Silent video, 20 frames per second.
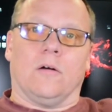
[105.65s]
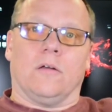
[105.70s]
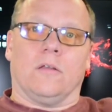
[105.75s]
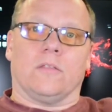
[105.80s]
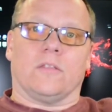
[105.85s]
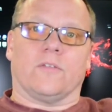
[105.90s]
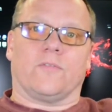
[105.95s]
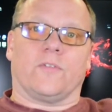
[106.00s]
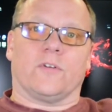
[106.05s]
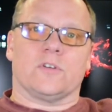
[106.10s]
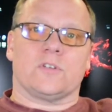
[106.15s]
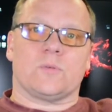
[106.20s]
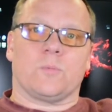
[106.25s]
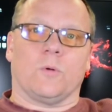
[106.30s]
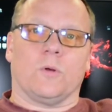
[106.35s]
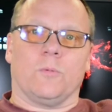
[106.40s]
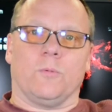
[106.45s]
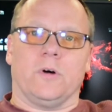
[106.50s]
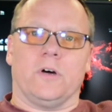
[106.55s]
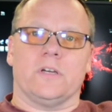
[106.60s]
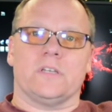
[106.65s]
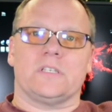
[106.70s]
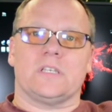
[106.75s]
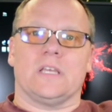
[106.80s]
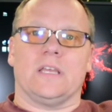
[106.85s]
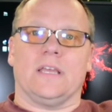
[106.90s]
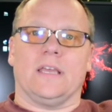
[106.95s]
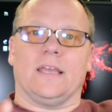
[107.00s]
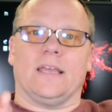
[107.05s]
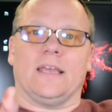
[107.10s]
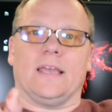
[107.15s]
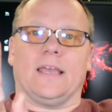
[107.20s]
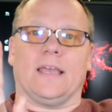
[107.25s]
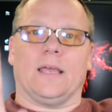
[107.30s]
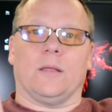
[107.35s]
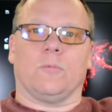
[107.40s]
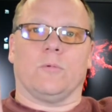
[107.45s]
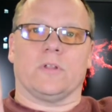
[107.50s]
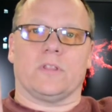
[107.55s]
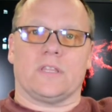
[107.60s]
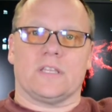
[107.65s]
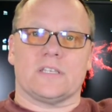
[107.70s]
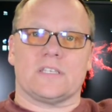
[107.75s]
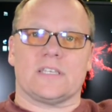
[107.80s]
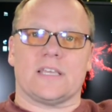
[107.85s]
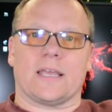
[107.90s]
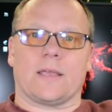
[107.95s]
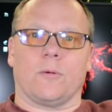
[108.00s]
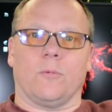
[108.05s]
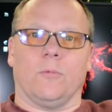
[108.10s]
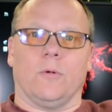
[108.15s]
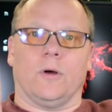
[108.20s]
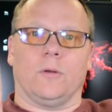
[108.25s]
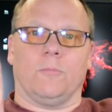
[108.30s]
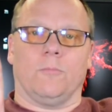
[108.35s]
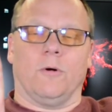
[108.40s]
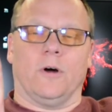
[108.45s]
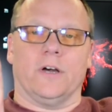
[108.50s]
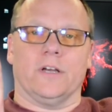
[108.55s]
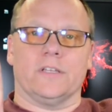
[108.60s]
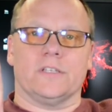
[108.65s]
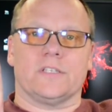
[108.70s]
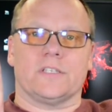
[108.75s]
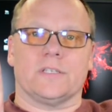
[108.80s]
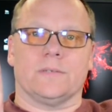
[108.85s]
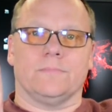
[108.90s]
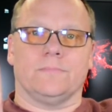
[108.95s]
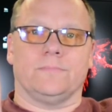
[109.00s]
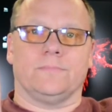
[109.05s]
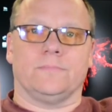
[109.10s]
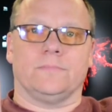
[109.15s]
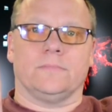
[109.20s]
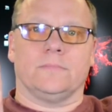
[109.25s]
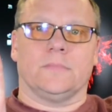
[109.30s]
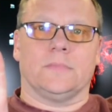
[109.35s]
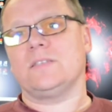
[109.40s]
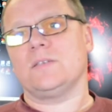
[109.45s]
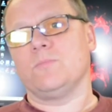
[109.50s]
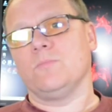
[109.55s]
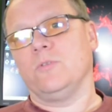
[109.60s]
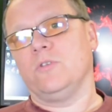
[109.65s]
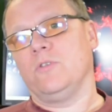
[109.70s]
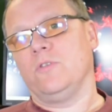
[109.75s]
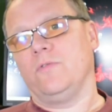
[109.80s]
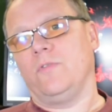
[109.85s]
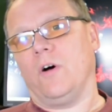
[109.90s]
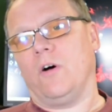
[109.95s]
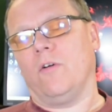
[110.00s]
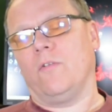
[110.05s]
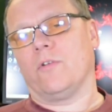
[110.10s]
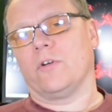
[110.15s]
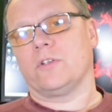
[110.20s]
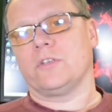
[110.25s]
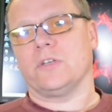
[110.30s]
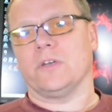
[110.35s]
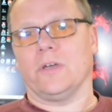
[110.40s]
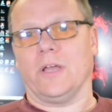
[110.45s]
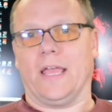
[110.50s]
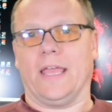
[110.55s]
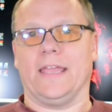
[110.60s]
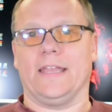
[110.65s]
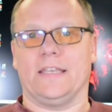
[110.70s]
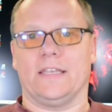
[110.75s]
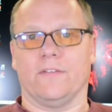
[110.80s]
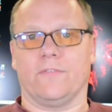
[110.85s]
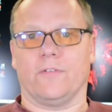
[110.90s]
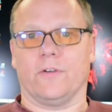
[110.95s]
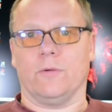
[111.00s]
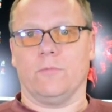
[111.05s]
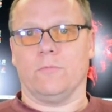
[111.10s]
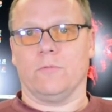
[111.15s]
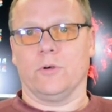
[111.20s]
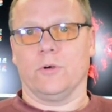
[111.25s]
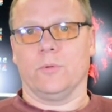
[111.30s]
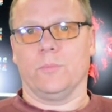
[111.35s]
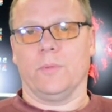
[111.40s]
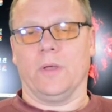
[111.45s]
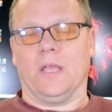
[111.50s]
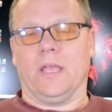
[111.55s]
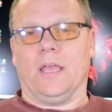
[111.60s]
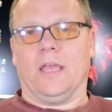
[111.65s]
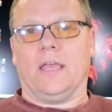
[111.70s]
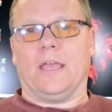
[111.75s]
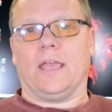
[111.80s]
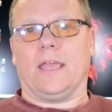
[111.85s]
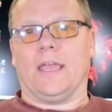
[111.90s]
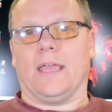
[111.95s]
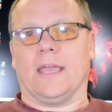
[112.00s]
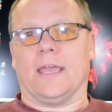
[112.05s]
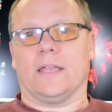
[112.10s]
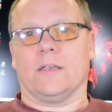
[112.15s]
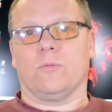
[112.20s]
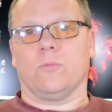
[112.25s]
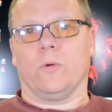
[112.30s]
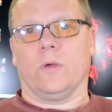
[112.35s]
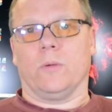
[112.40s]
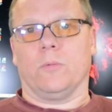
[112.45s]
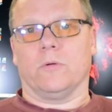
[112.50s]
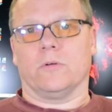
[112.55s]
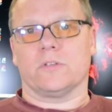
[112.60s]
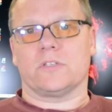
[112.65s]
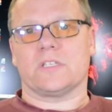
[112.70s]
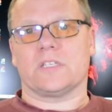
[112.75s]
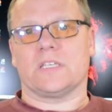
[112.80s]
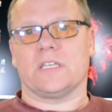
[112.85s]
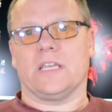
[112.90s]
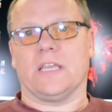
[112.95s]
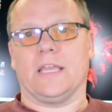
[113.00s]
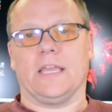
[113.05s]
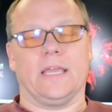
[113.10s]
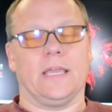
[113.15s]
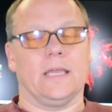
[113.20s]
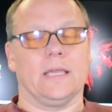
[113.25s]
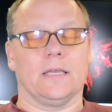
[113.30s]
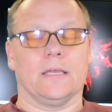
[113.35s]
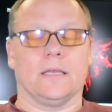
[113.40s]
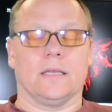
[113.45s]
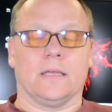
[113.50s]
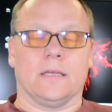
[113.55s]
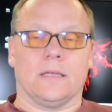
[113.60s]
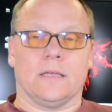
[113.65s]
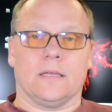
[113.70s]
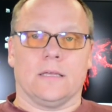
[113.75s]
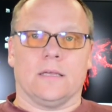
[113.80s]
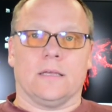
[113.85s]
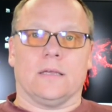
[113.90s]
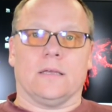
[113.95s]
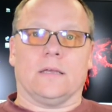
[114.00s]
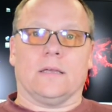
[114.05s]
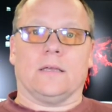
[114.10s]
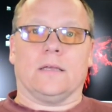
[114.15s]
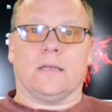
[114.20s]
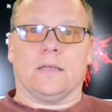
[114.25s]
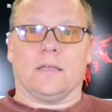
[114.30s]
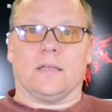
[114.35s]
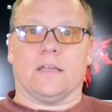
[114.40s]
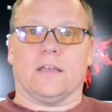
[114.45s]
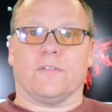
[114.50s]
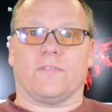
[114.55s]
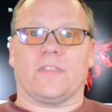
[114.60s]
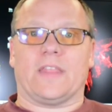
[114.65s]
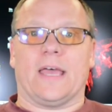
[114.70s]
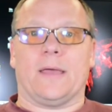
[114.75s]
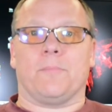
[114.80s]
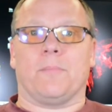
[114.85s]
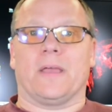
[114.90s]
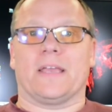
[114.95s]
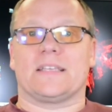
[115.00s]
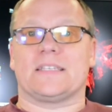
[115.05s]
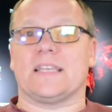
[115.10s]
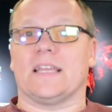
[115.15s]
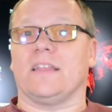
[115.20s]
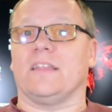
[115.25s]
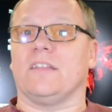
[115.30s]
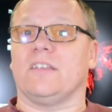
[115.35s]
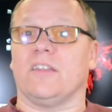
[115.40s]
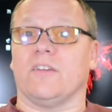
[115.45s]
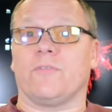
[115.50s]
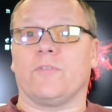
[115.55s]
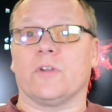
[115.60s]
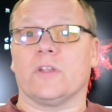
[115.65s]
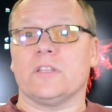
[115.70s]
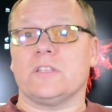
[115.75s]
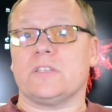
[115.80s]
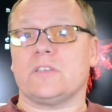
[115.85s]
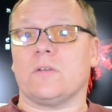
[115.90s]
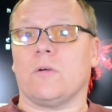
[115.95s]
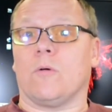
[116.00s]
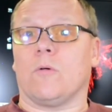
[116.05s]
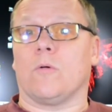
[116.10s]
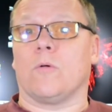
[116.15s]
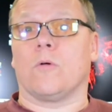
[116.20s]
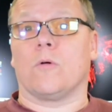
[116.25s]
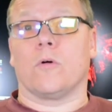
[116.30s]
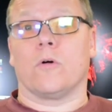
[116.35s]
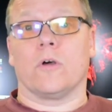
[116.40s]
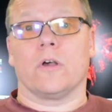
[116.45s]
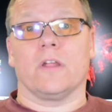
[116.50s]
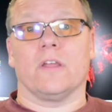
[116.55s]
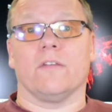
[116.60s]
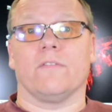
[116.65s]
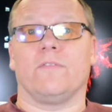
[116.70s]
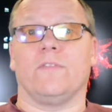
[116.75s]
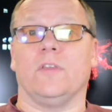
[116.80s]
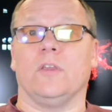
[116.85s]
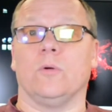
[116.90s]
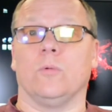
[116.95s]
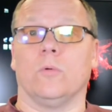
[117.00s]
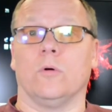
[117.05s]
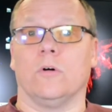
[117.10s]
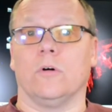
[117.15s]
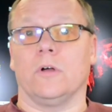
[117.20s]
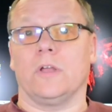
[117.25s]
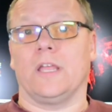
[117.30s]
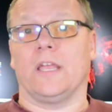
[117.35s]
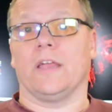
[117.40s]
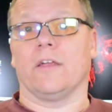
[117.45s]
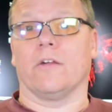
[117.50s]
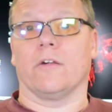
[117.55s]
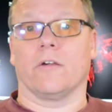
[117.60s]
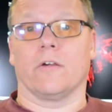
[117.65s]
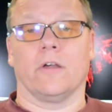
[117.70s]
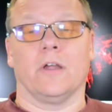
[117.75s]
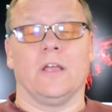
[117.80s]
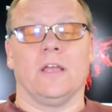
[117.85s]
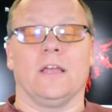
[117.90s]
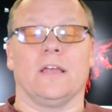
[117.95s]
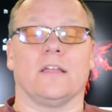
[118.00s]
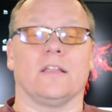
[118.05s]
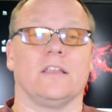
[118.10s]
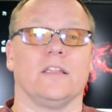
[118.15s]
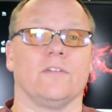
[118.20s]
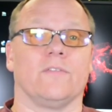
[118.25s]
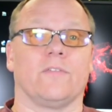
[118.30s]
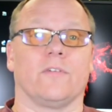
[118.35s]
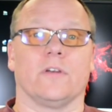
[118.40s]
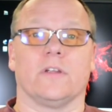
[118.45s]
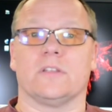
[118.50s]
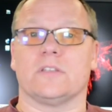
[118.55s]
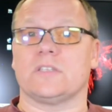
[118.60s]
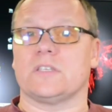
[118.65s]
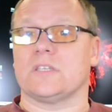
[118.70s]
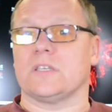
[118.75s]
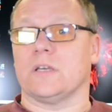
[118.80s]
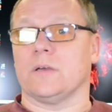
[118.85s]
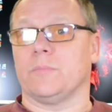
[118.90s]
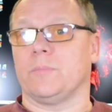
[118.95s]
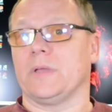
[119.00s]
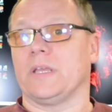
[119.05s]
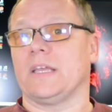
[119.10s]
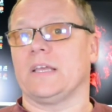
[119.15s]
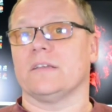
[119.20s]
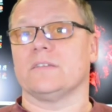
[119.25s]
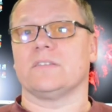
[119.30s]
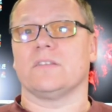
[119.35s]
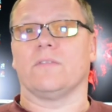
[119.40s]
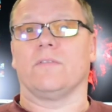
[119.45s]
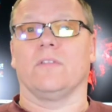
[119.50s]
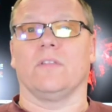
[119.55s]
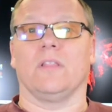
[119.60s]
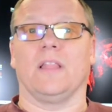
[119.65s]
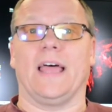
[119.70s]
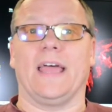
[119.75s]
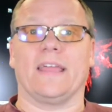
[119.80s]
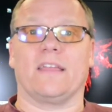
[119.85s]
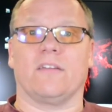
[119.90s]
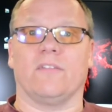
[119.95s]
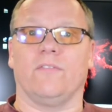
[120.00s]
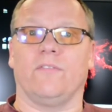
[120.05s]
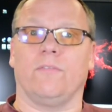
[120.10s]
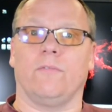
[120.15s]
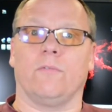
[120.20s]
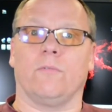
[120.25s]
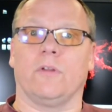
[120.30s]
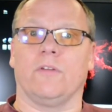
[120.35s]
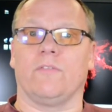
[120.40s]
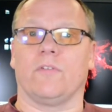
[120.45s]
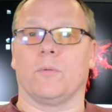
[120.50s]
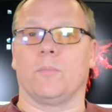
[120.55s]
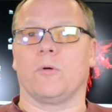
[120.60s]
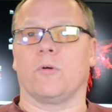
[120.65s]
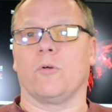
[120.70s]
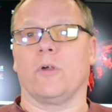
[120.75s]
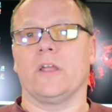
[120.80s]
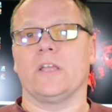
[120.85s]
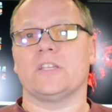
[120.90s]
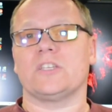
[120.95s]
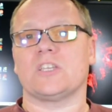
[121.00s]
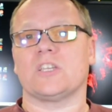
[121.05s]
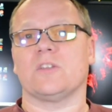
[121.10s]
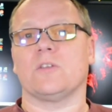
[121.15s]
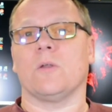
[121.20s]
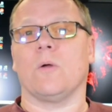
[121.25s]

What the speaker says: the first one was and what the second one was. Let's move over to a different room and we will see if that makes any difference, or if you will hear a difference because of the lack of reverberation,